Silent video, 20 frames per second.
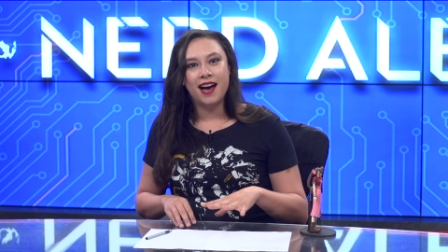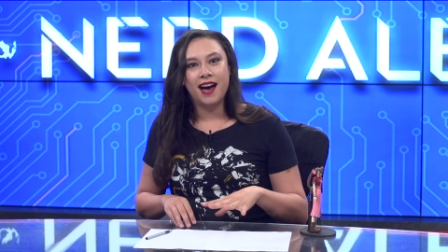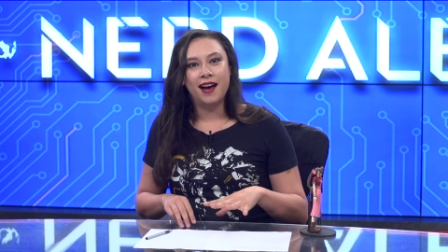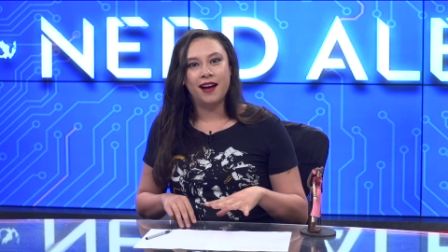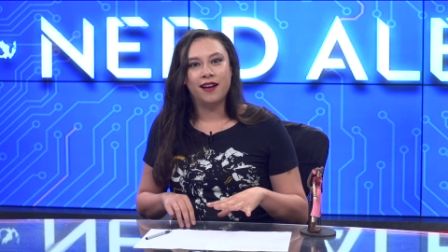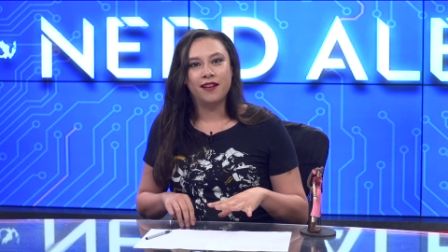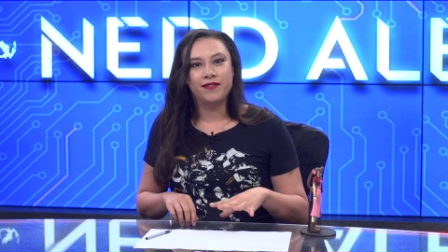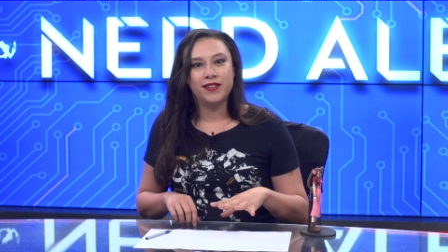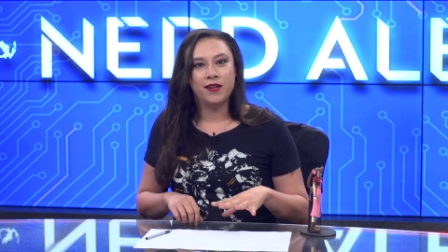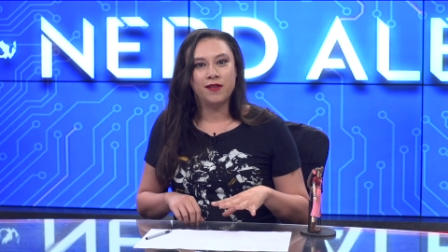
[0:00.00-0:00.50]

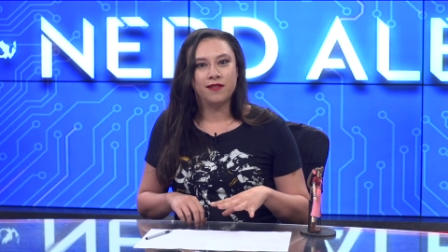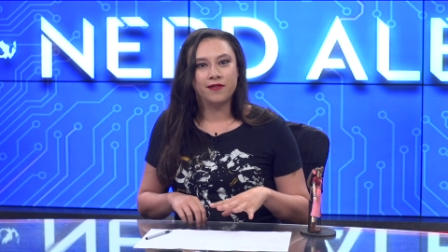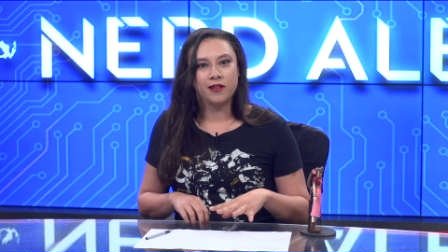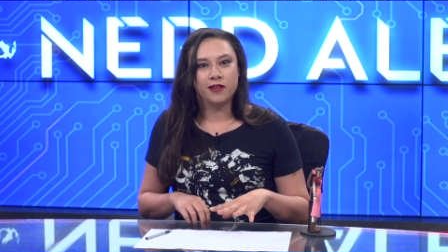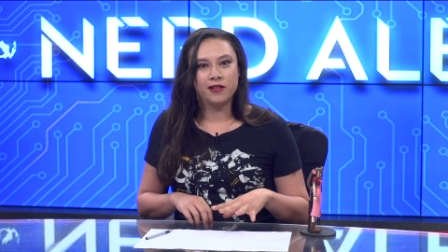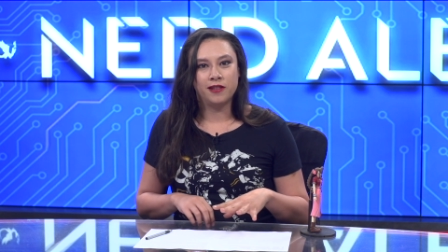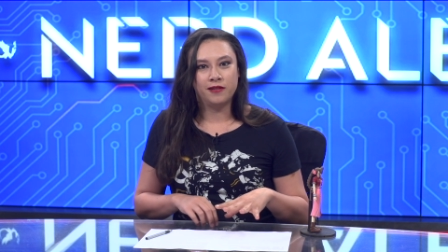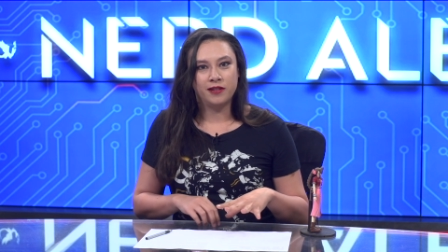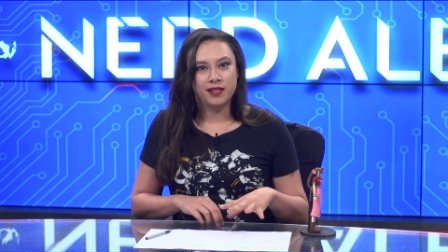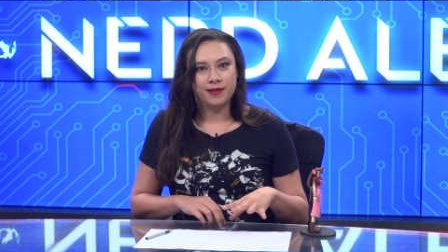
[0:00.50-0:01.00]
of
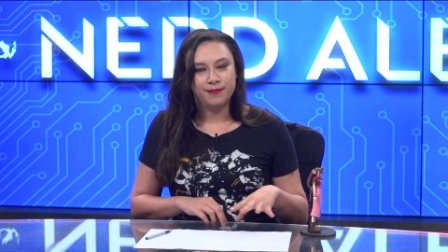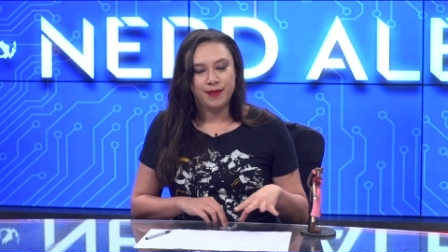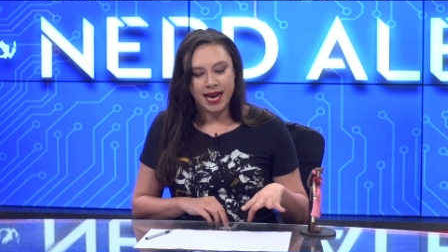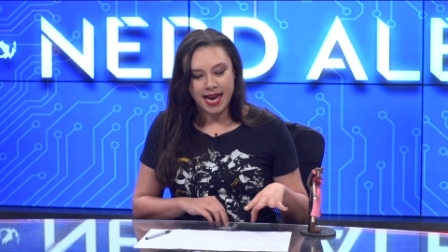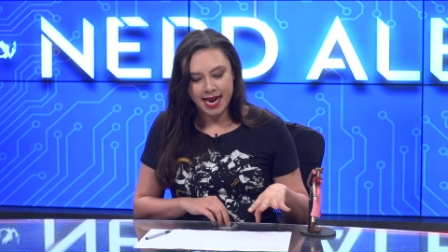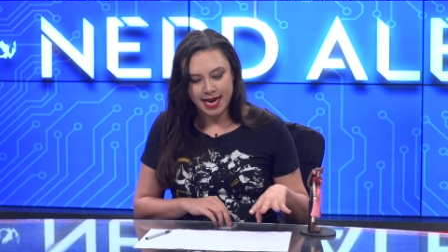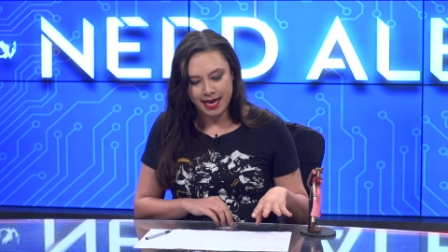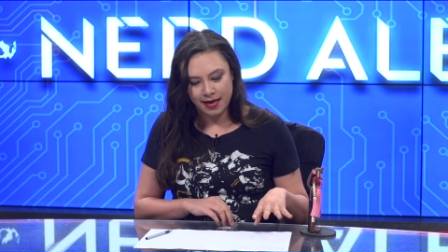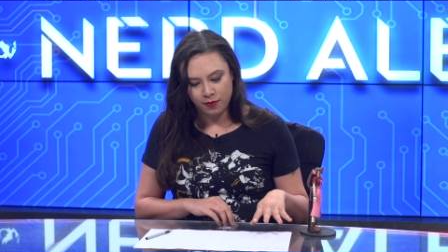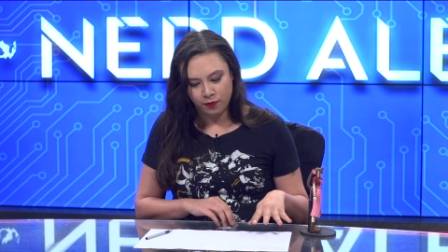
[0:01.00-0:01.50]
Universal
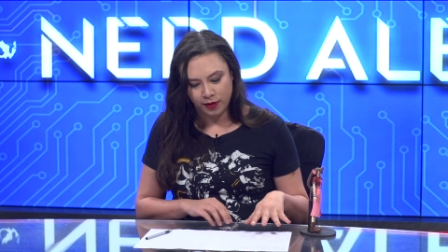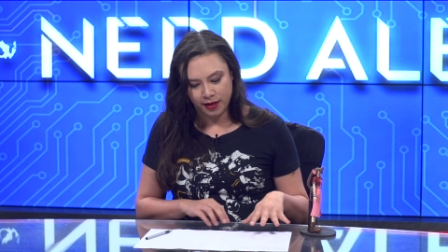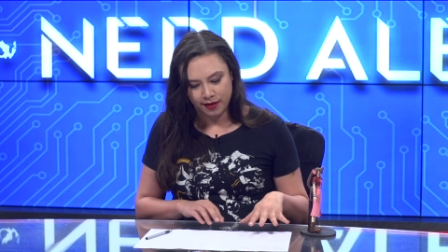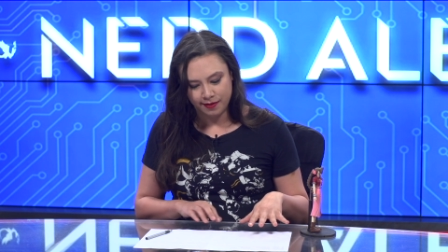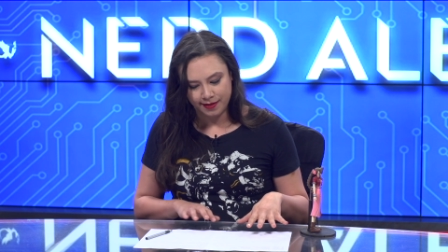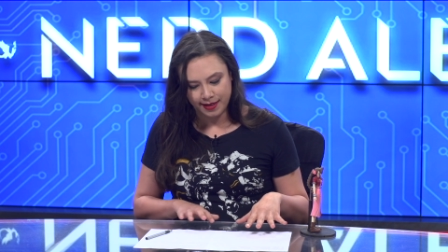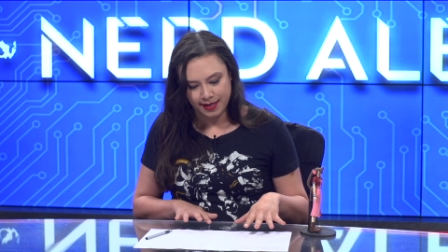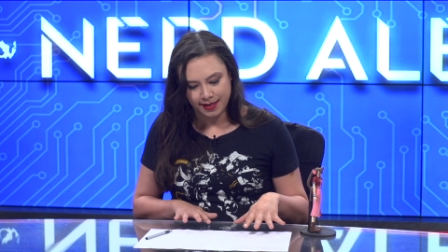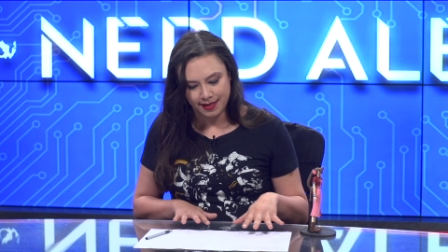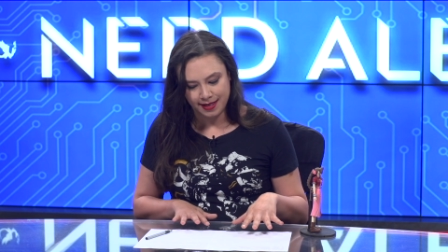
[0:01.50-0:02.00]
Japan where
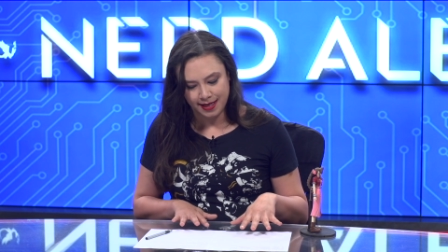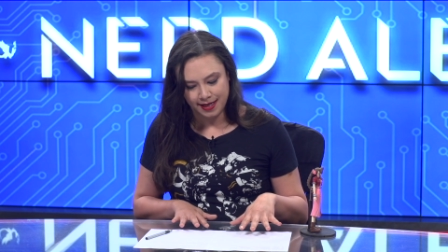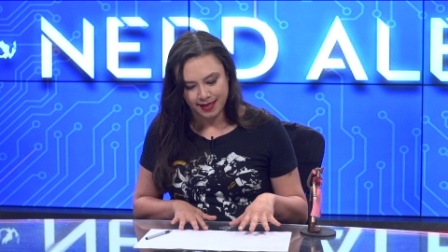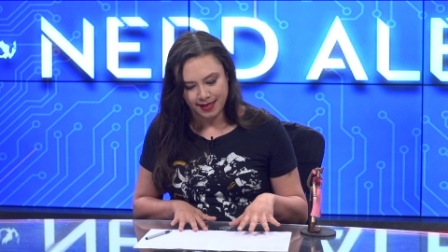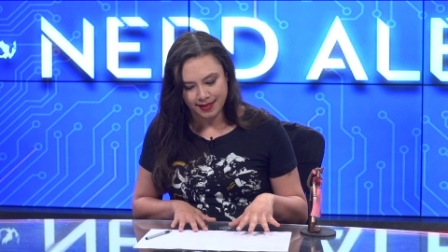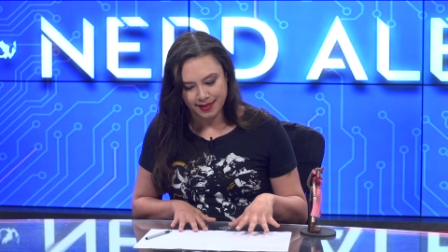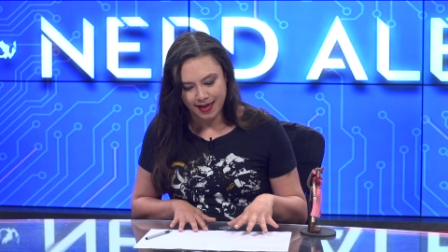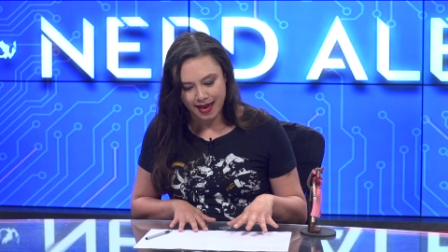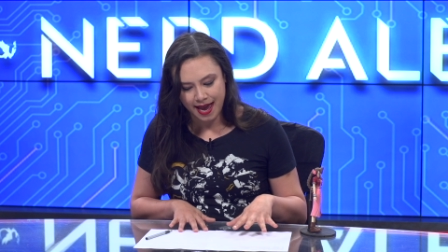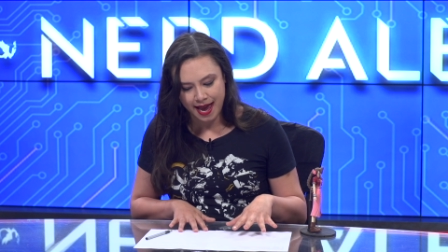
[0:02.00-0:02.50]
this
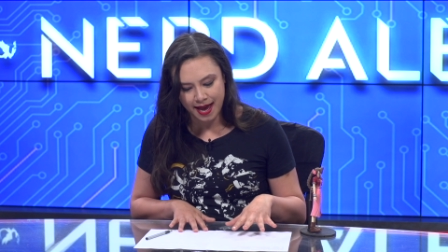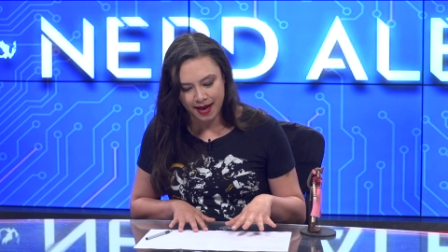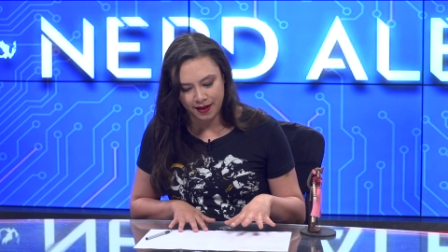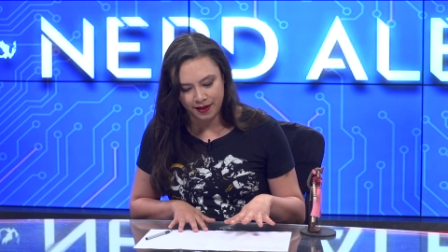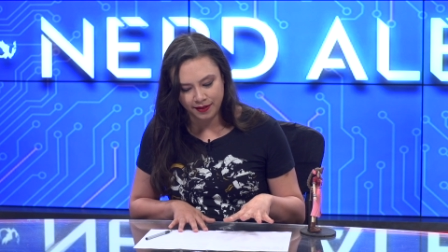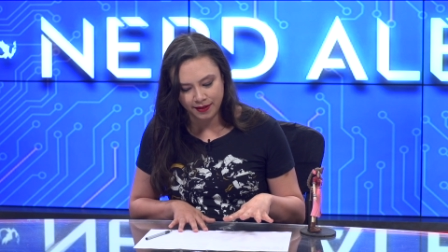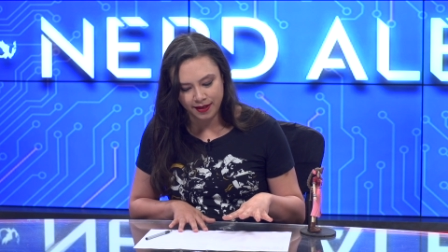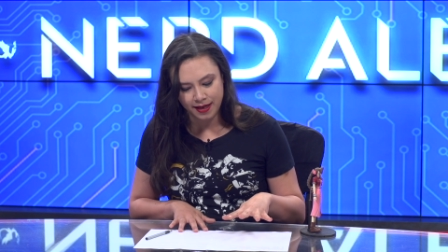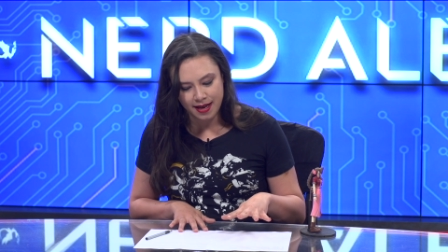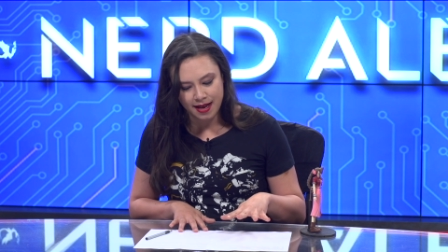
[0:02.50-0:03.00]
is
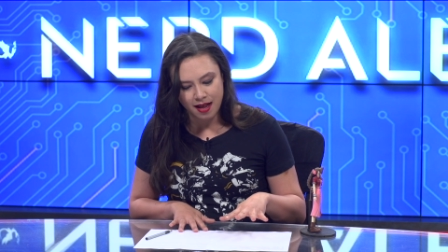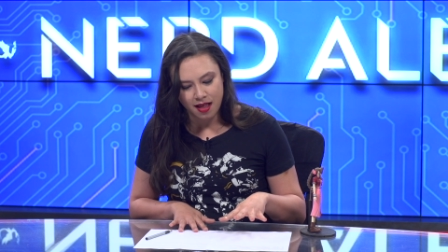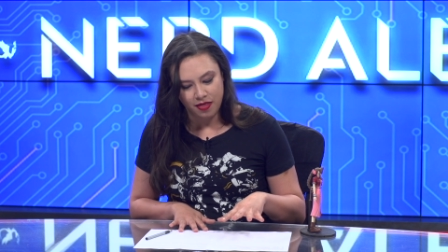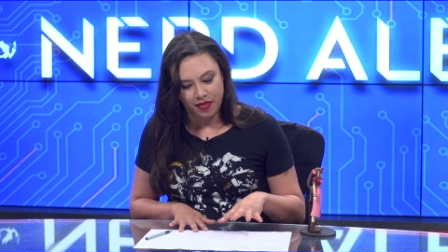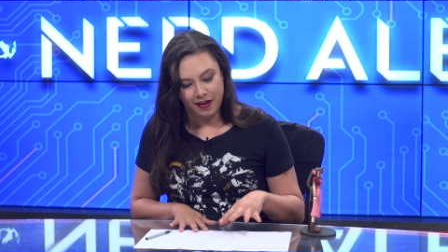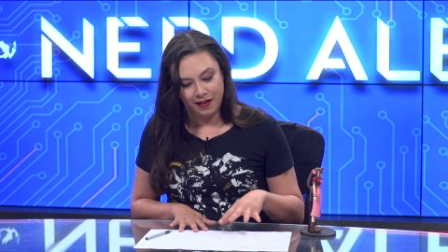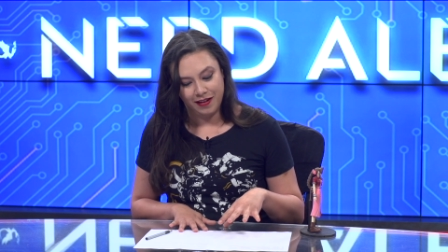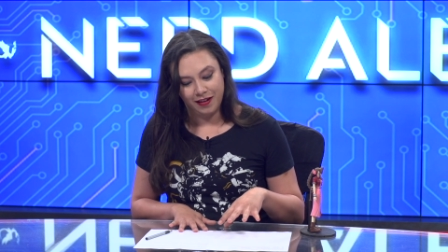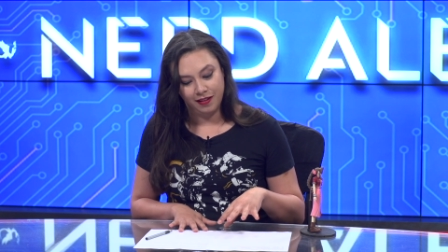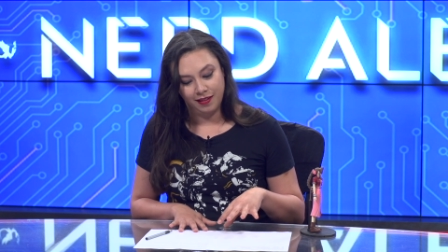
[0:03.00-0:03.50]
held. There